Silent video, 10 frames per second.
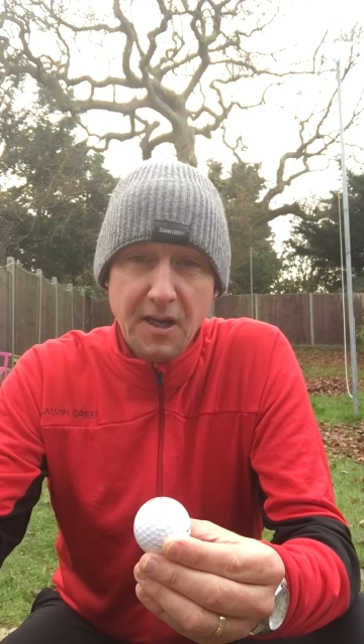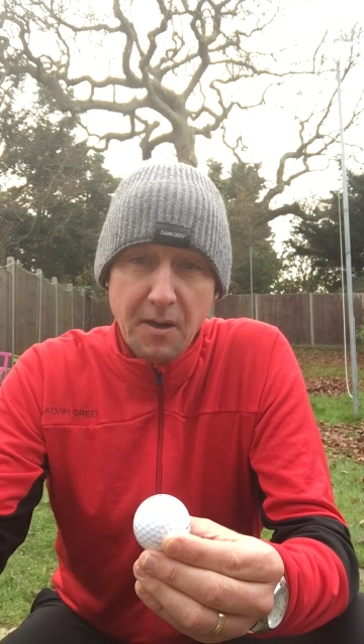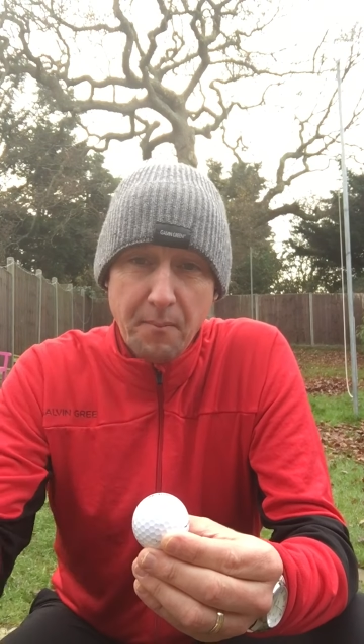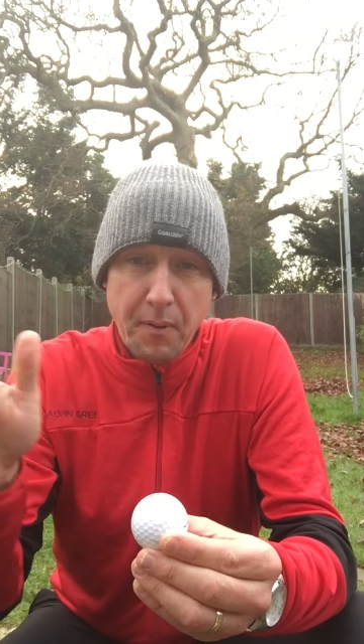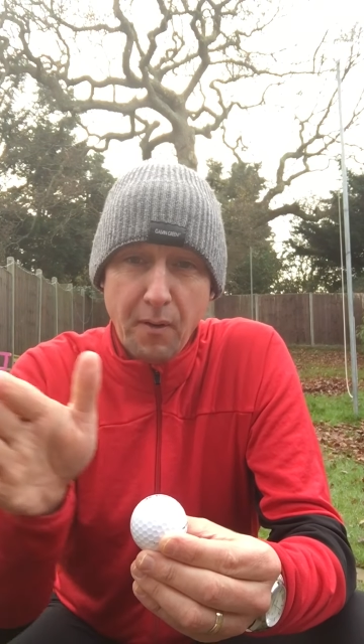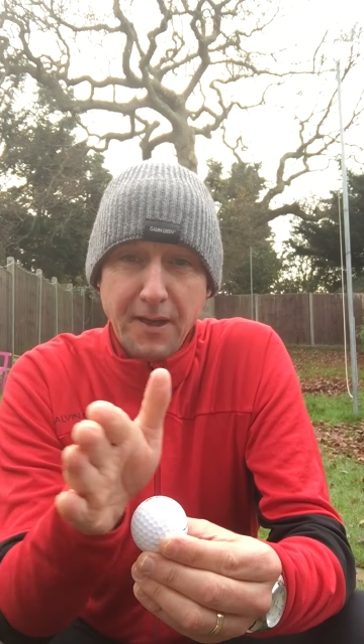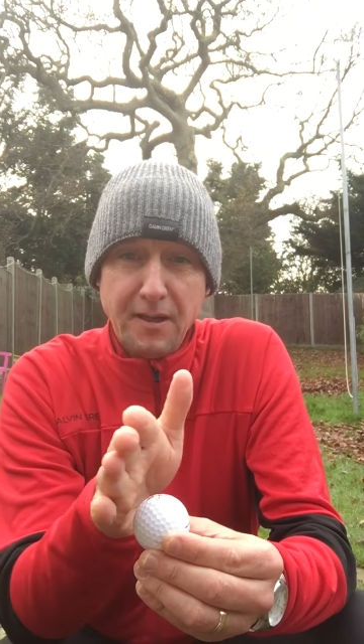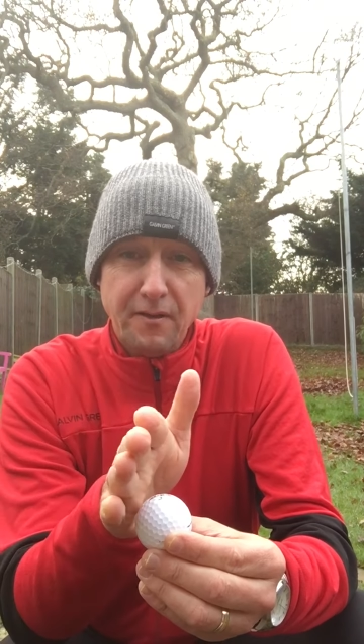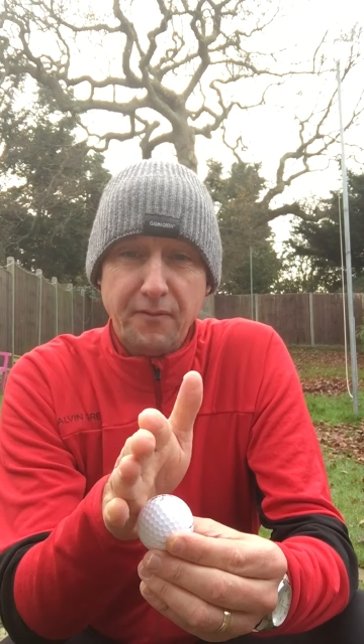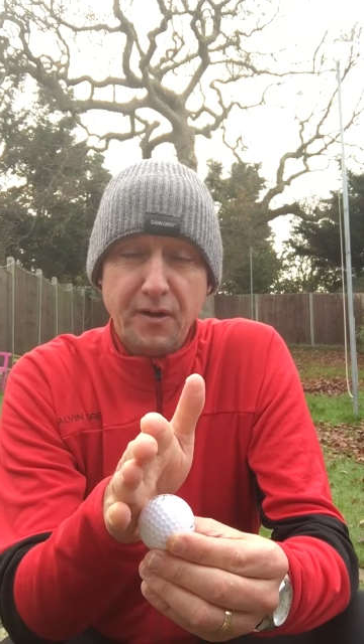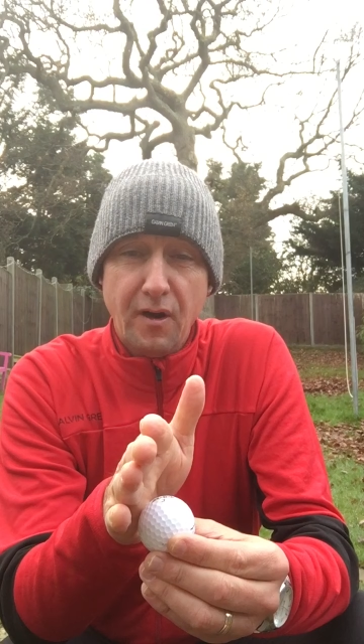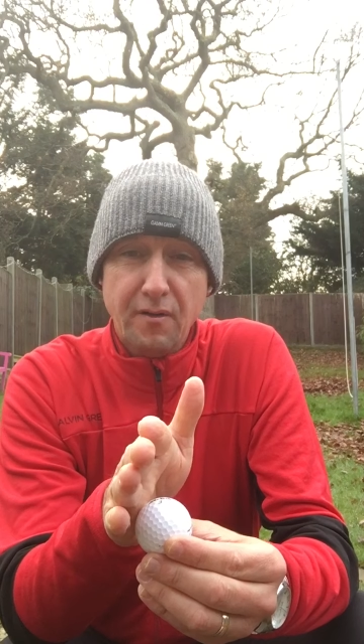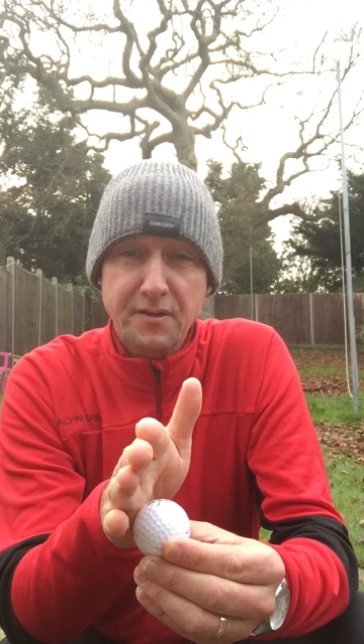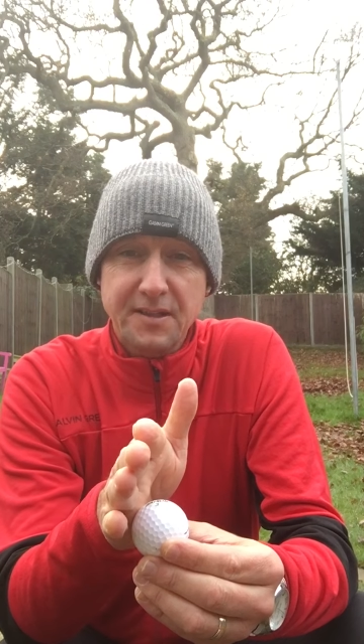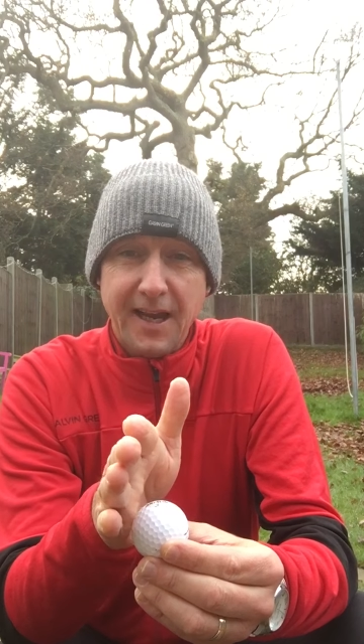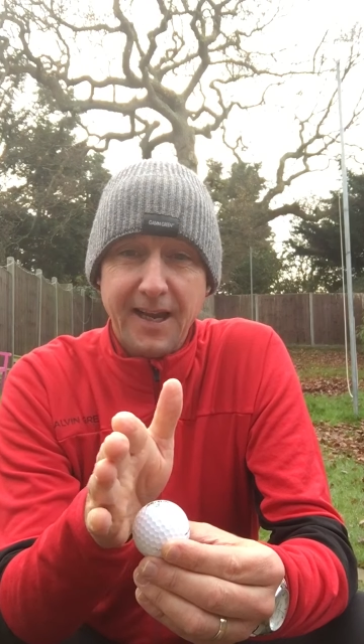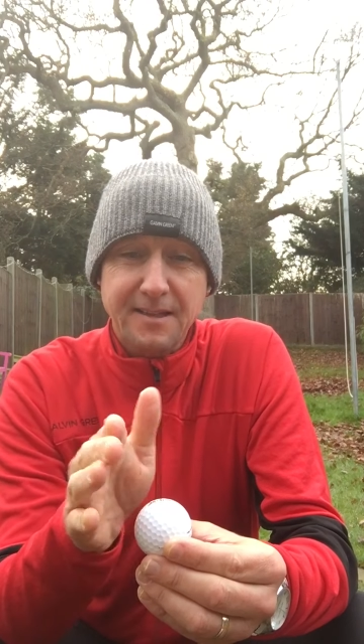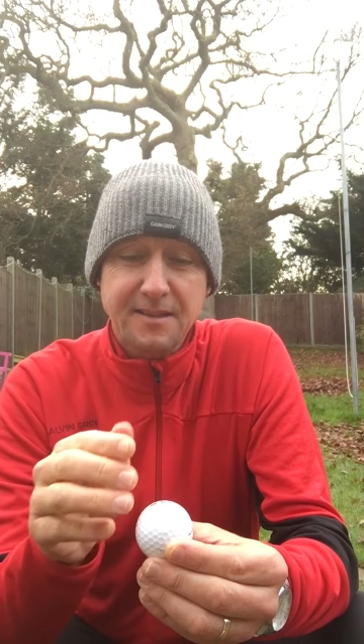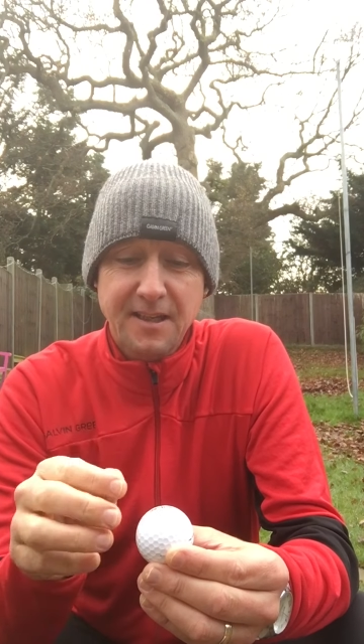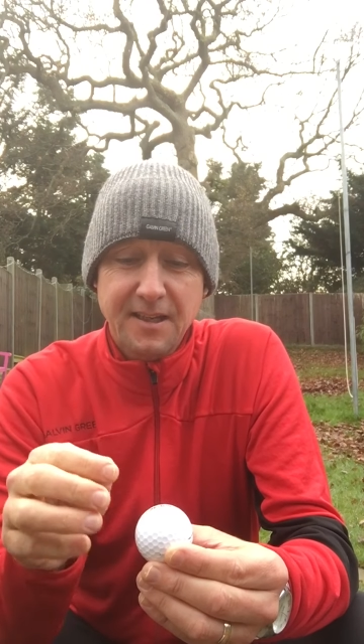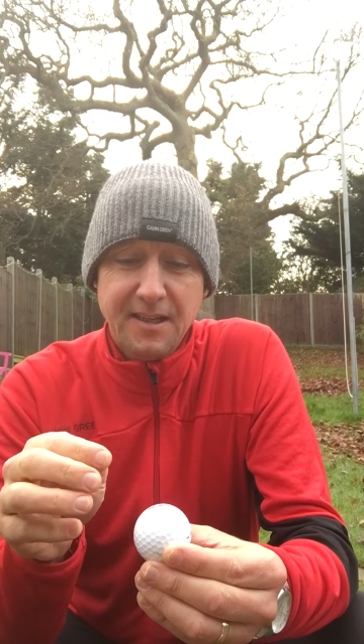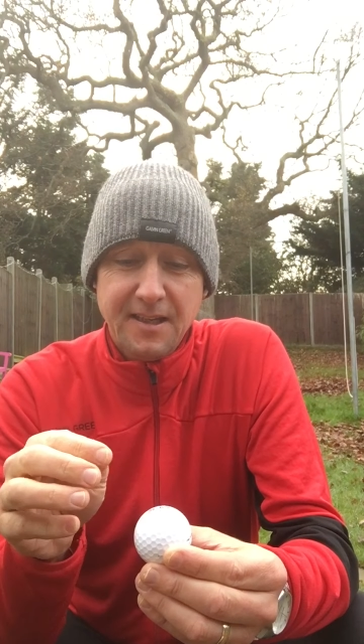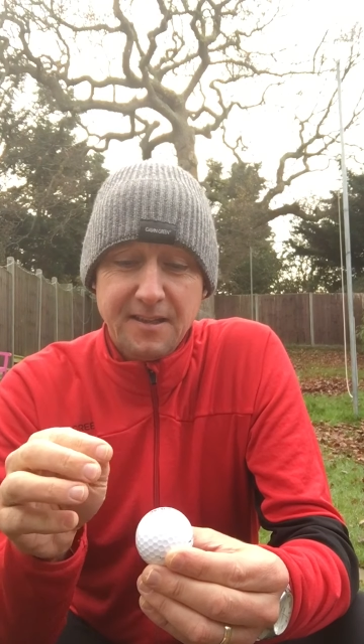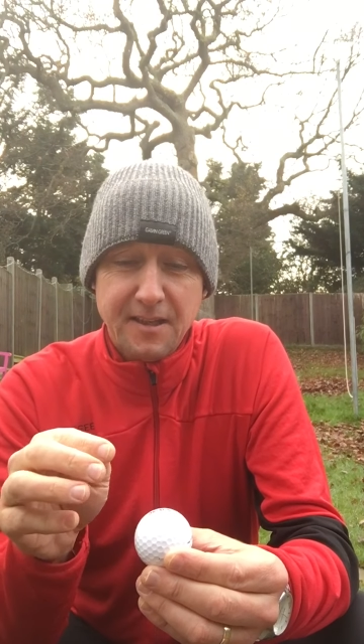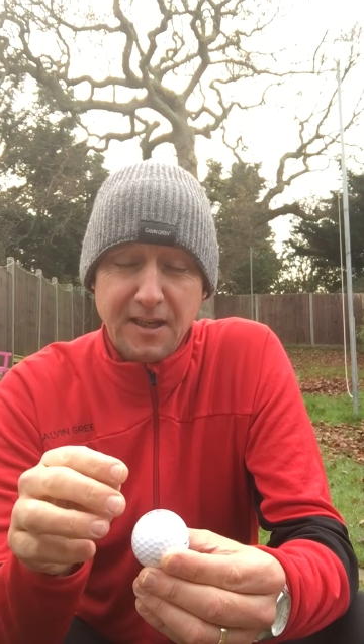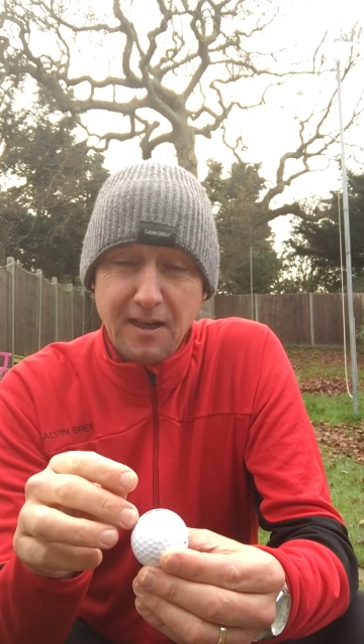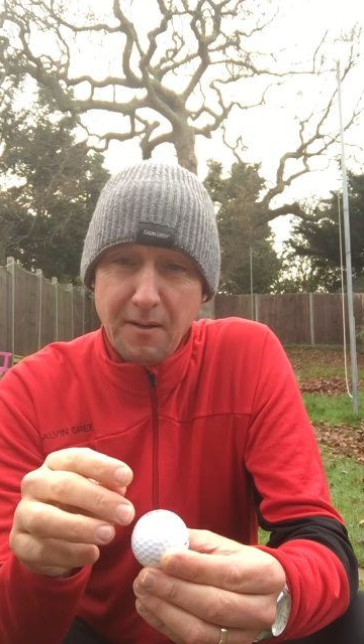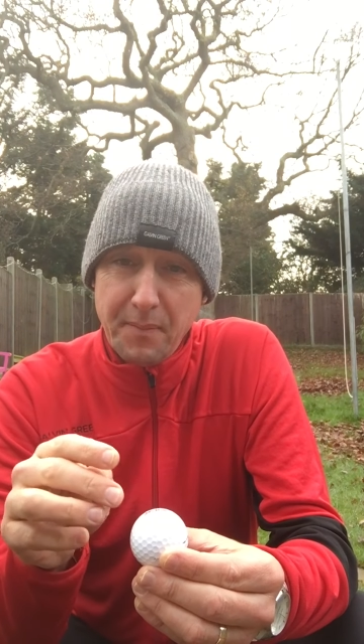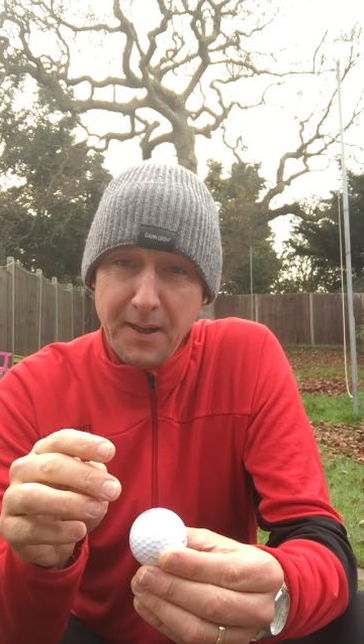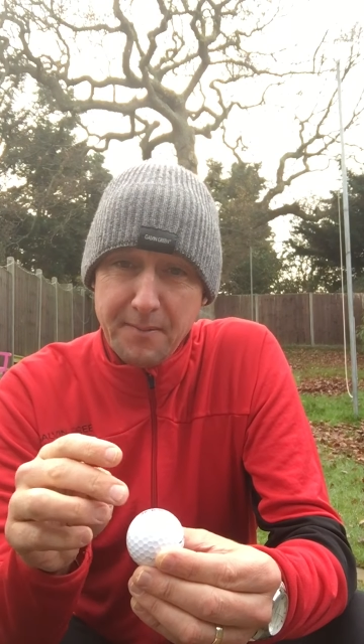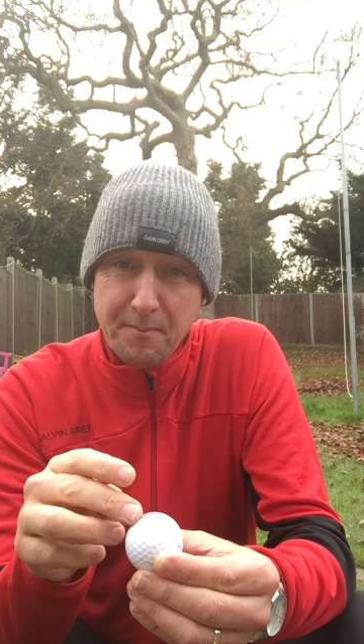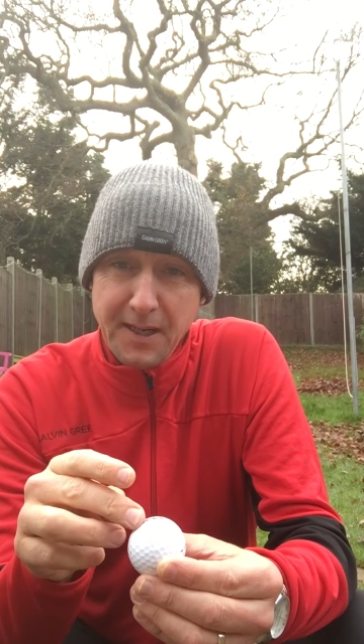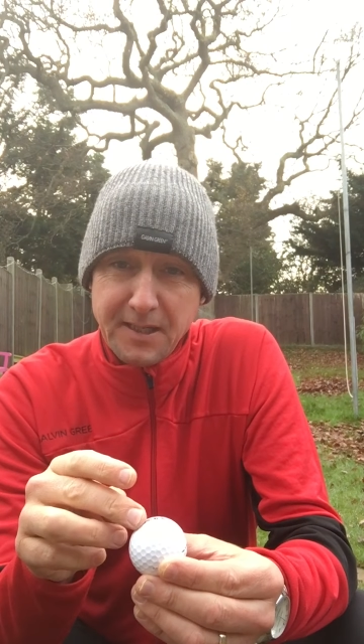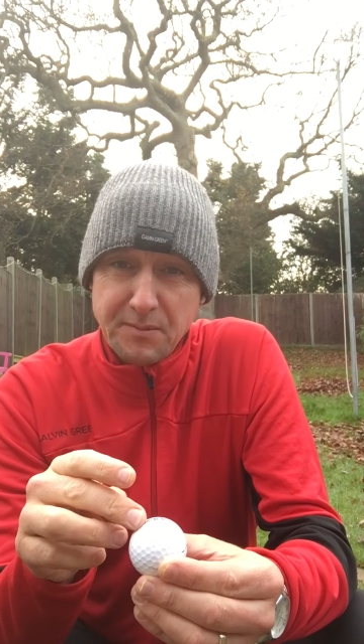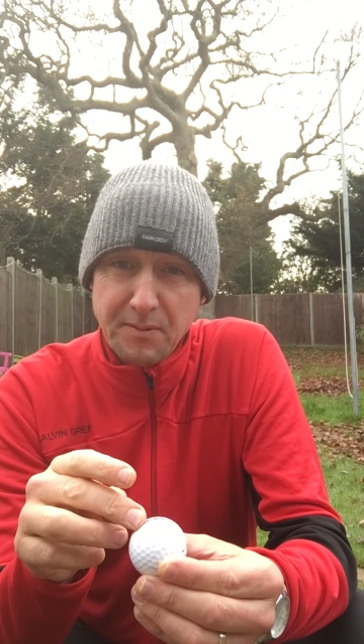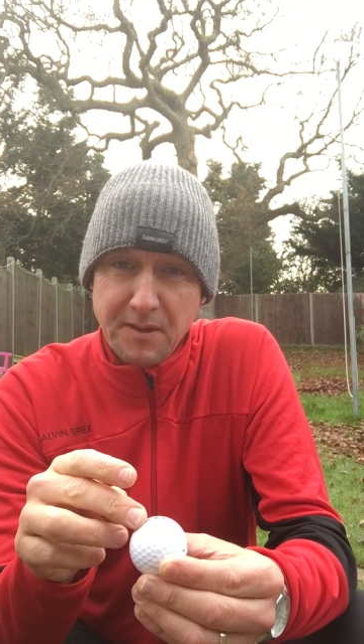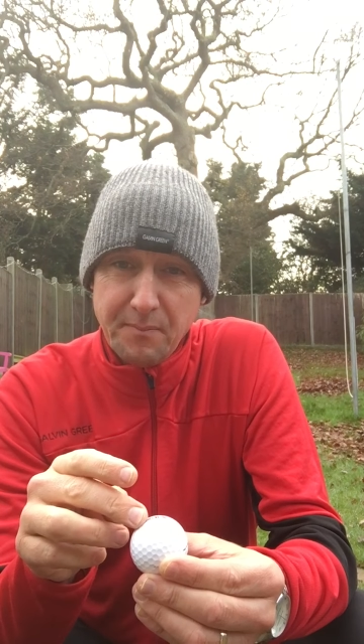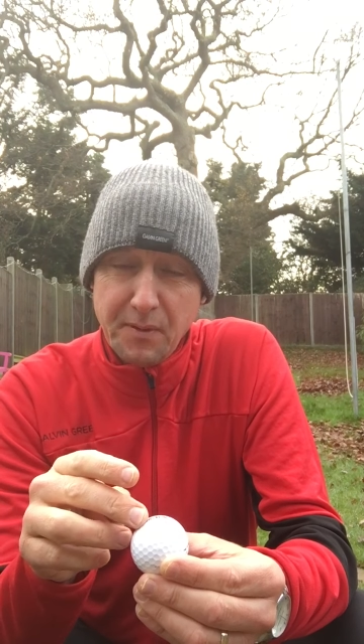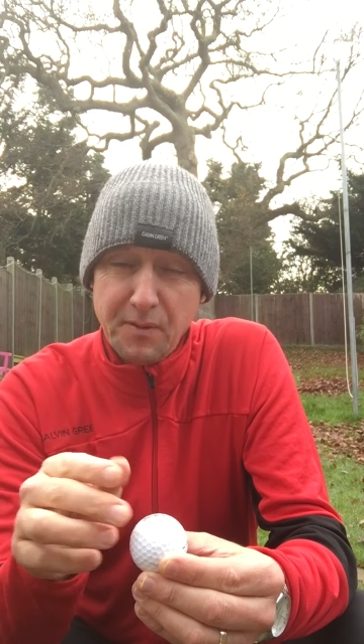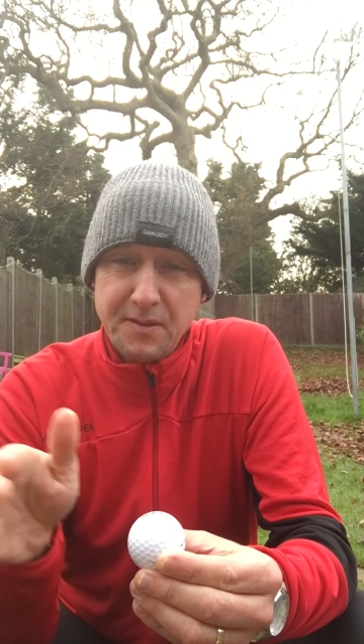point of contact that the club head makes with the ball,